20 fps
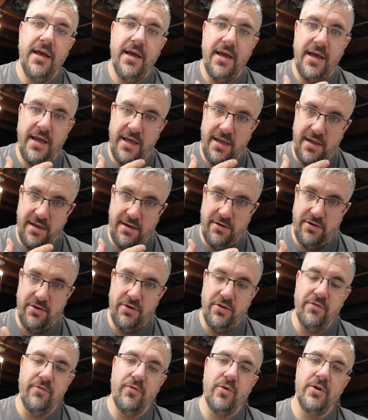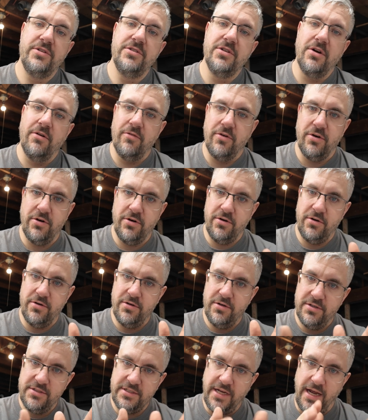and do the voiceover
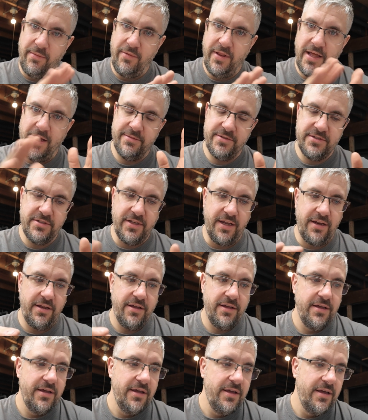time lapse, like